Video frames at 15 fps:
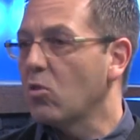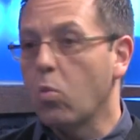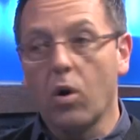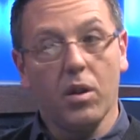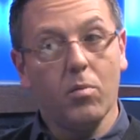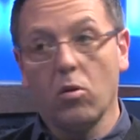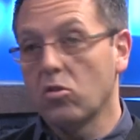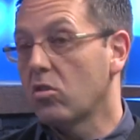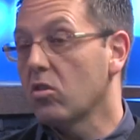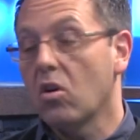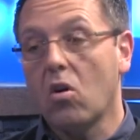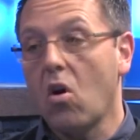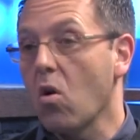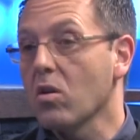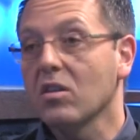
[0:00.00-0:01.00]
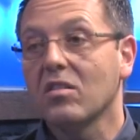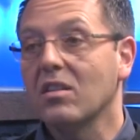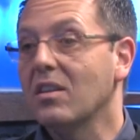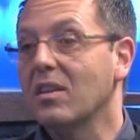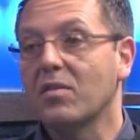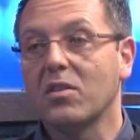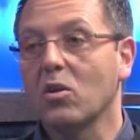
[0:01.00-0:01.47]
It's one of the most hardest
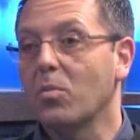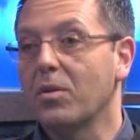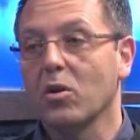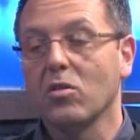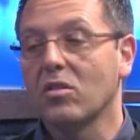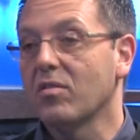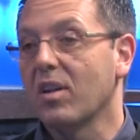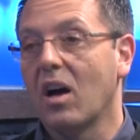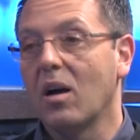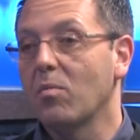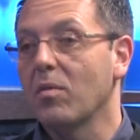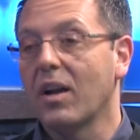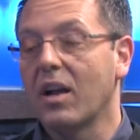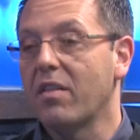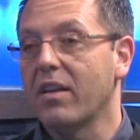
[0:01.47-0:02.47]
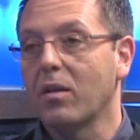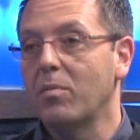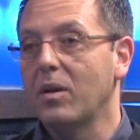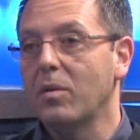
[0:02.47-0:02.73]
and difficult periods of time that I think